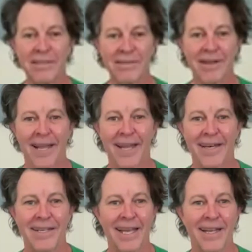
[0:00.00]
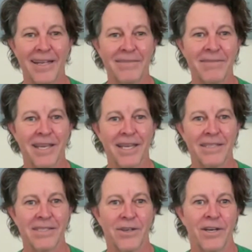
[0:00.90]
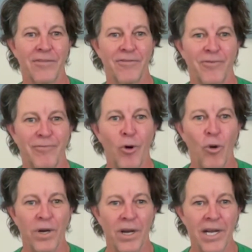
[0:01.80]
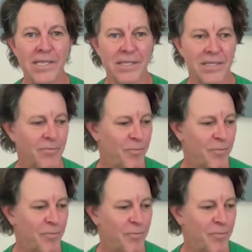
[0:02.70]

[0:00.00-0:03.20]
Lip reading: and getting things kind of organized.